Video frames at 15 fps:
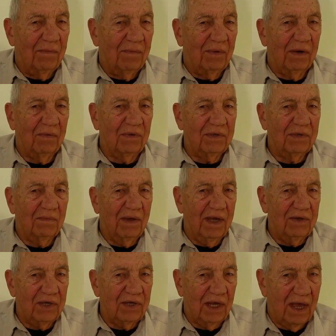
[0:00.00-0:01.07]
But it was
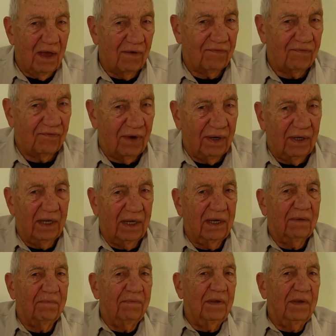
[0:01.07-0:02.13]
amazing how friendly
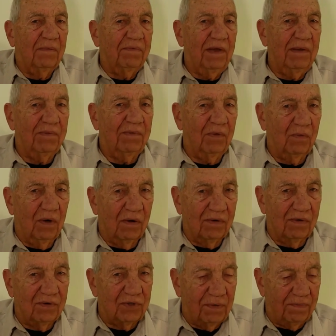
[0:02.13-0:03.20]
the, the people were
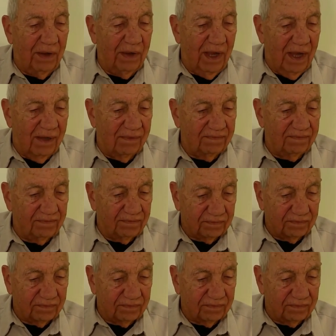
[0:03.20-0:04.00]
in Japan.